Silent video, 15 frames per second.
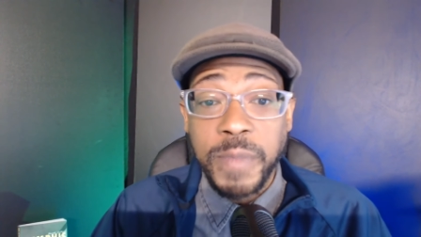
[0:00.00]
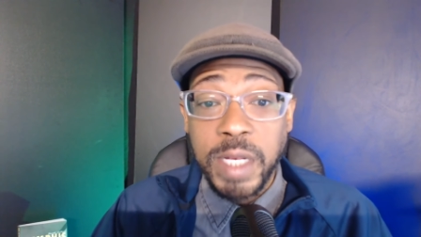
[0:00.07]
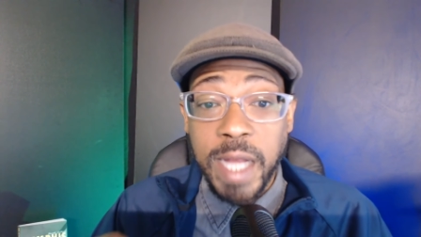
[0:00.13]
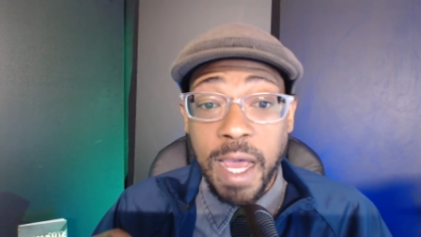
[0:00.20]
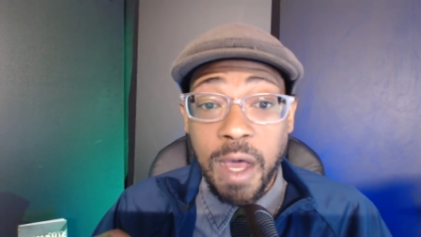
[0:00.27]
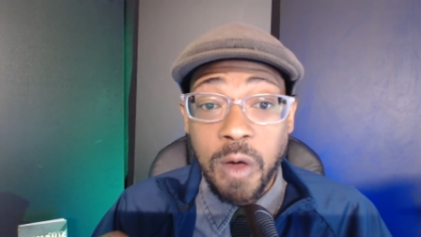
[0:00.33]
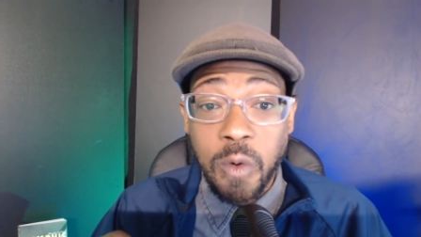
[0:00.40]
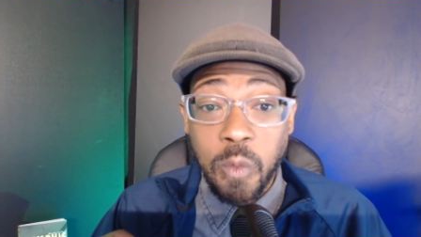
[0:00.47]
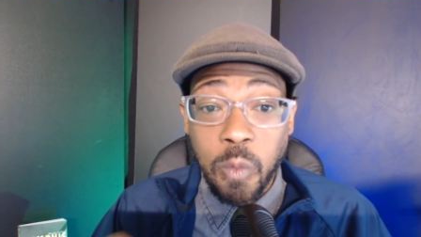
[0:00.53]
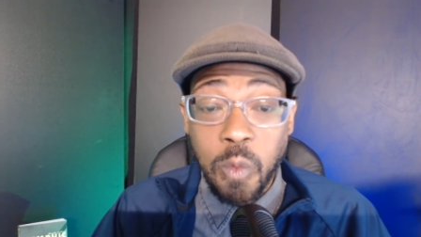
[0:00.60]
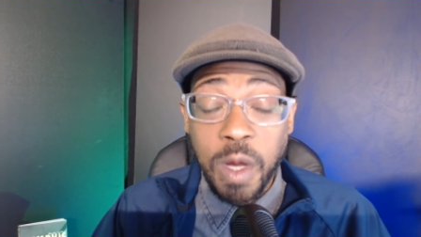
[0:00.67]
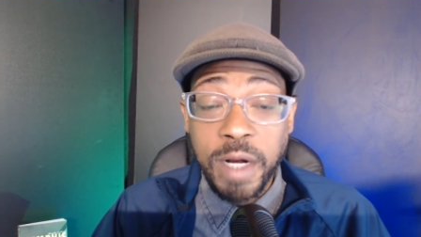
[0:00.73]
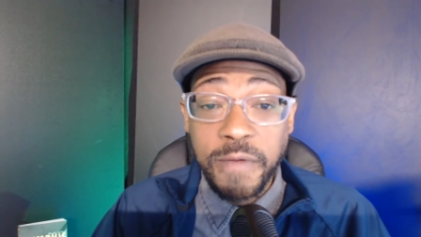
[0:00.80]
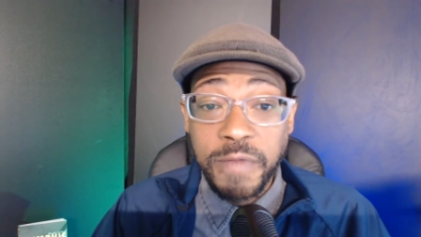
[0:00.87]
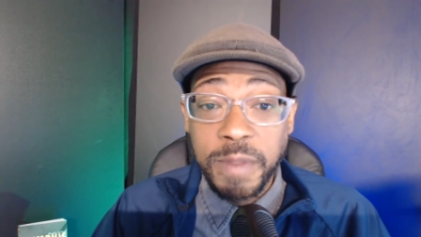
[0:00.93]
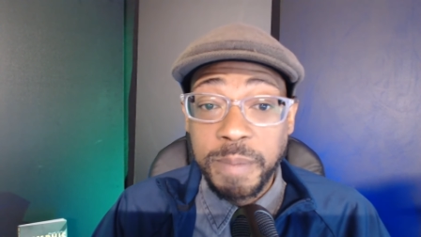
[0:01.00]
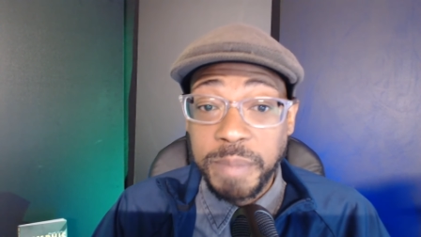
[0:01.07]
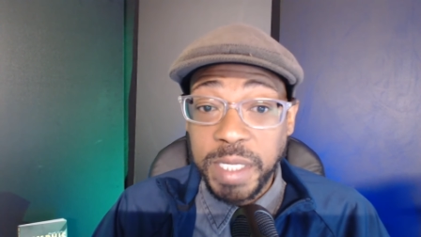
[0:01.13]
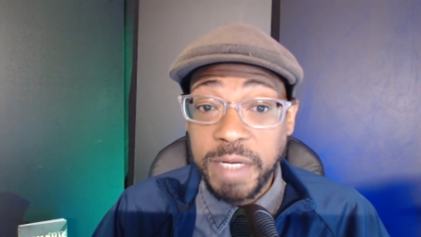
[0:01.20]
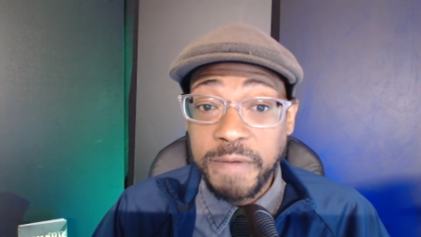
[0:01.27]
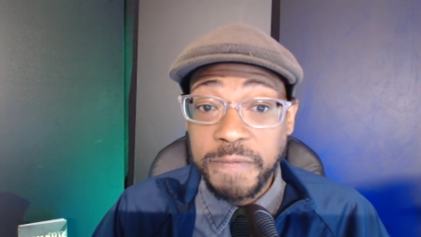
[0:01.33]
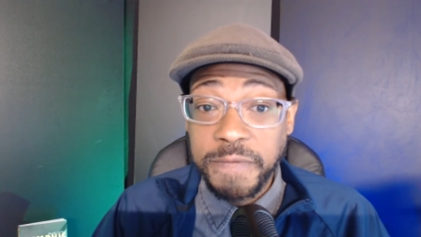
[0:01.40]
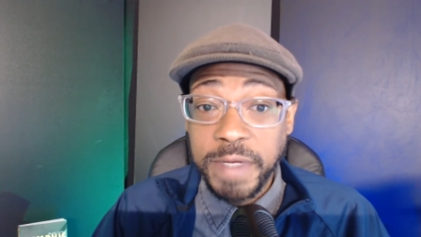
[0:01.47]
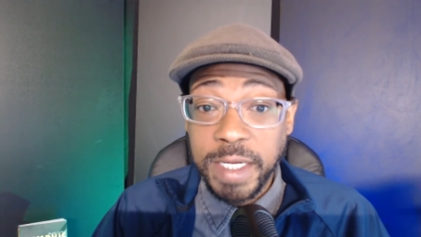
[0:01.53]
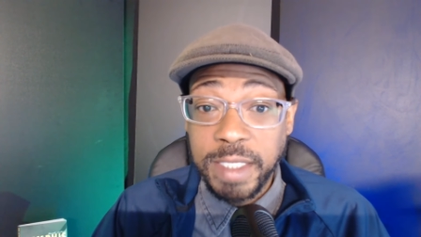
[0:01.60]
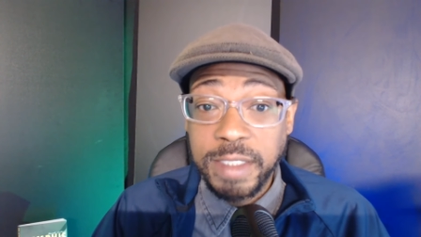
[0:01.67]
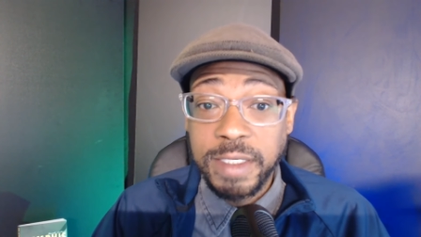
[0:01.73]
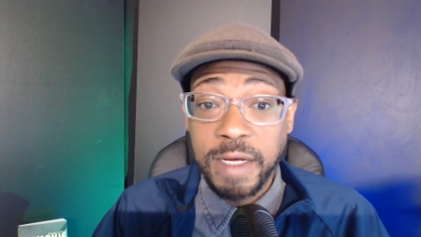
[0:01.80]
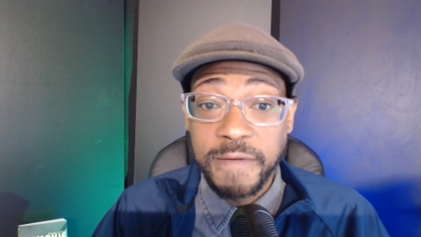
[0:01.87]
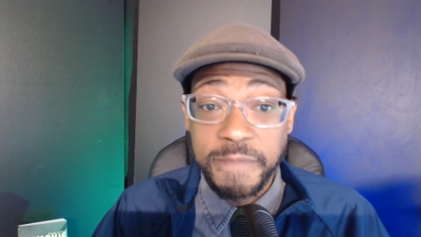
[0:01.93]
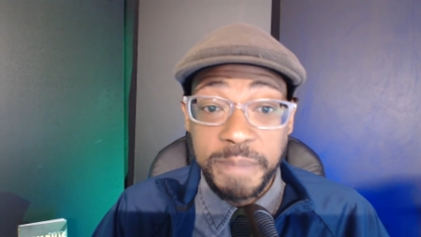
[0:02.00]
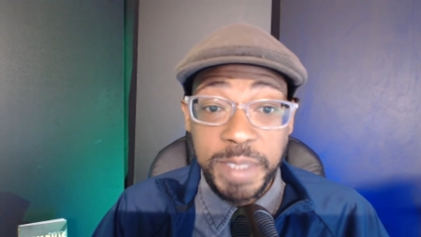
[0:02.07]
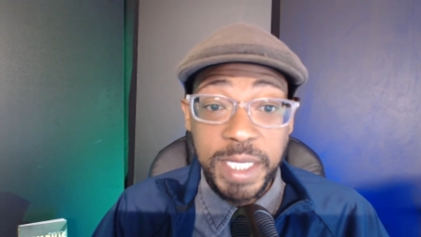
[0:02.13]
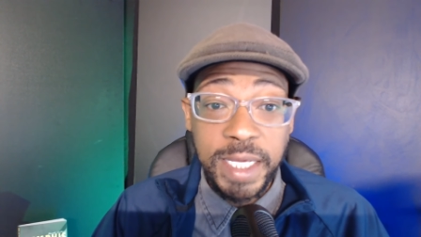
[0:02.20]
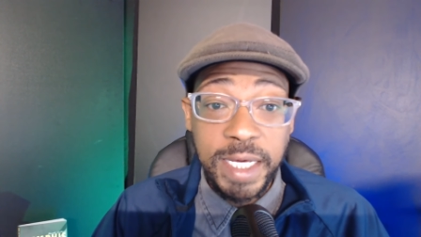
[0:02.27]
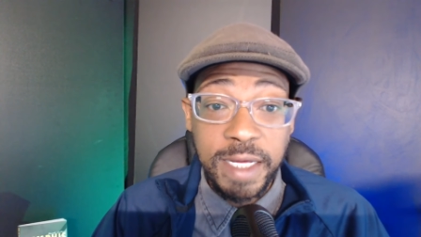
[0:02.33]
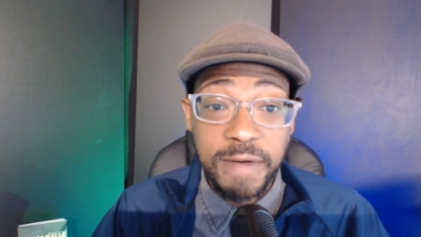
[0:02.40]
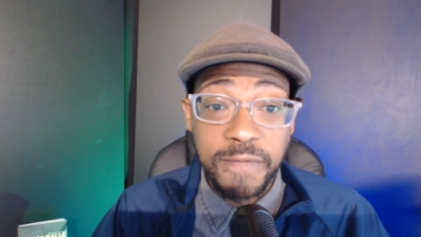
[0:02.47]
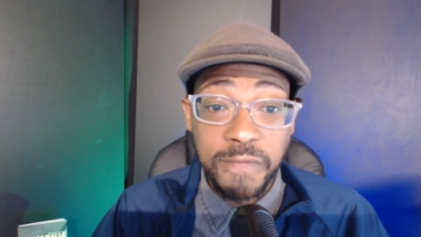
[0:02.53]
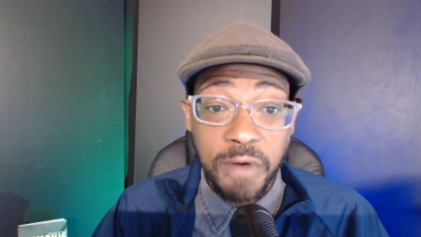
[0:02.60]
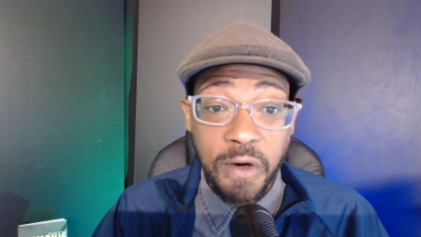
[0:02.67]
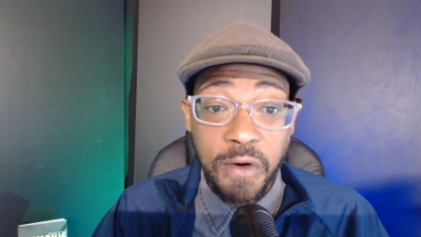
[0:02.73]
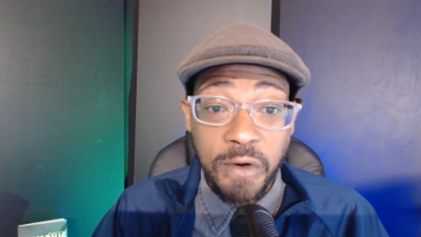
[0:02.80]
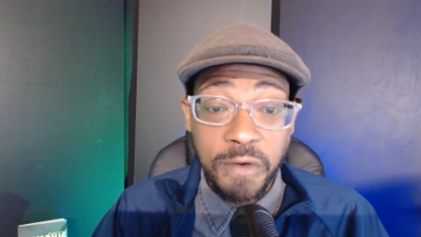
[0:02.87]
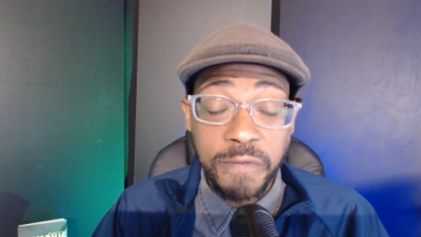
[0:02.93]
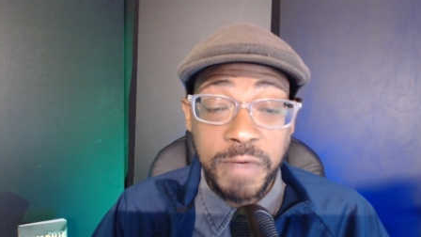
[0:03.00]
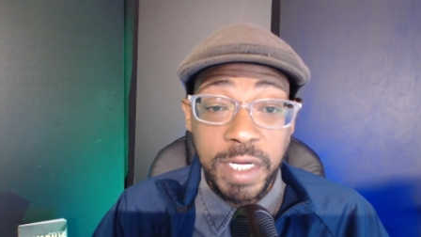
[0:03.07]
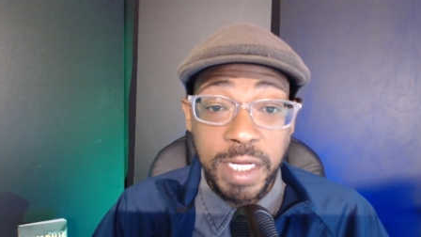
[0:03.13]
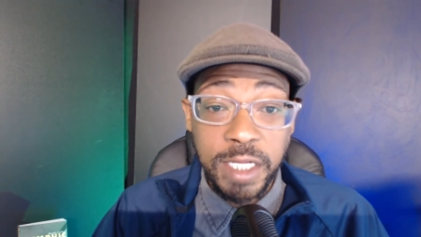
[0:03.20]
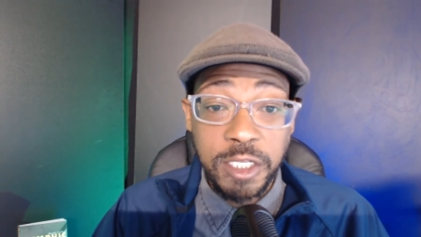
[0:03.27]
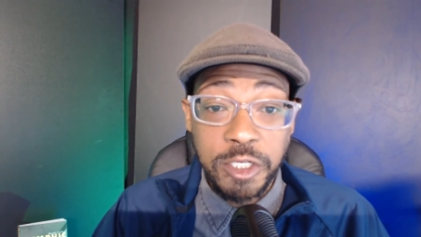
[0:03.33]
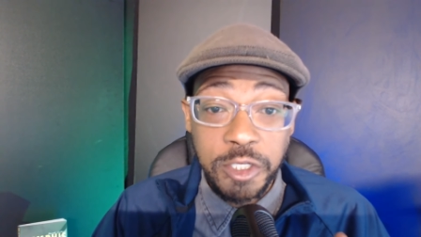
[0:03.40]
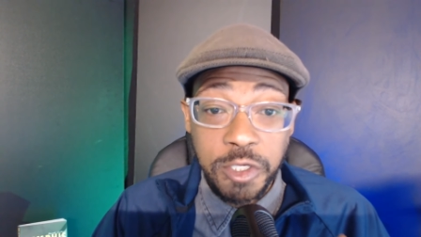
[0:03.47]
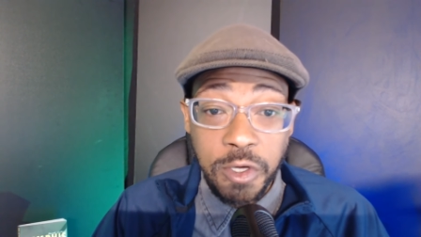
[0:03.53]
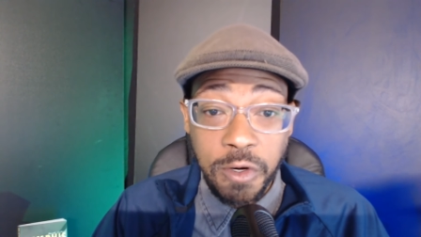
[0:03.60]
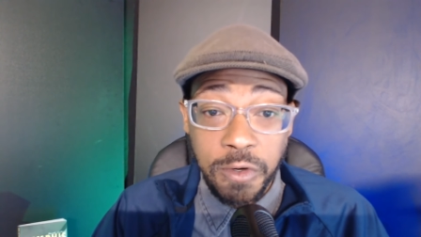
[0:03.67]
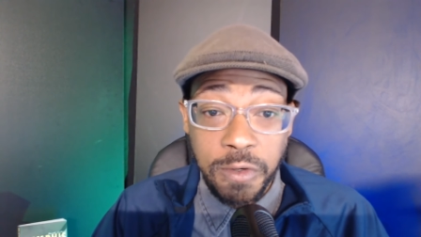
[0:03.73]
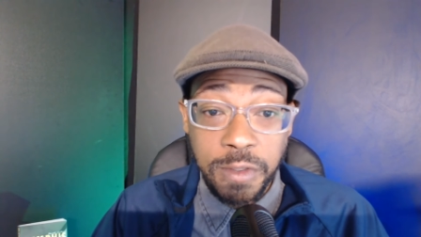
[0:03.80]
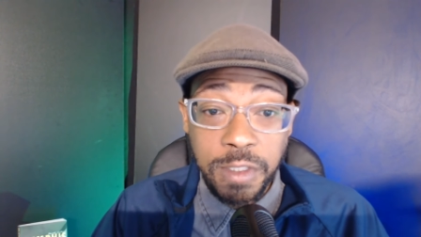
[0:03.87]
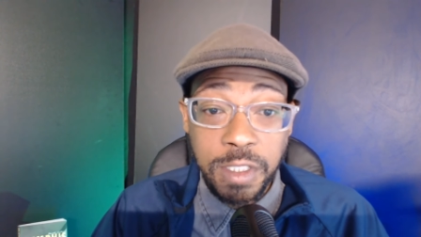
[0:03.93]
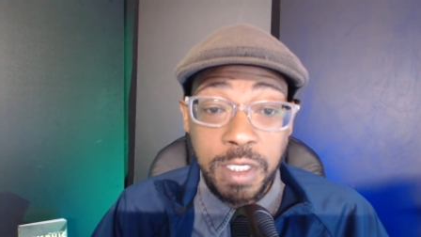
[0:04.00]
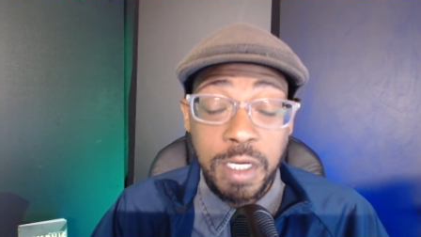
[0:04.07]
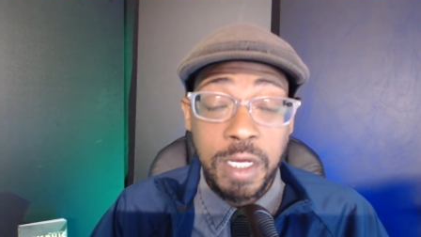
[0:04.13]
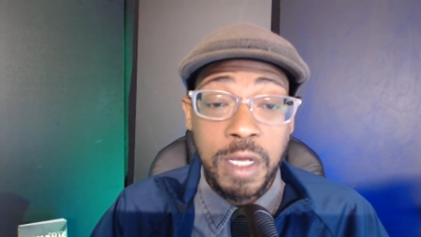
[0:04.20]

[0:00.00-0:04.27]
Now, one of the benefits of being involved in church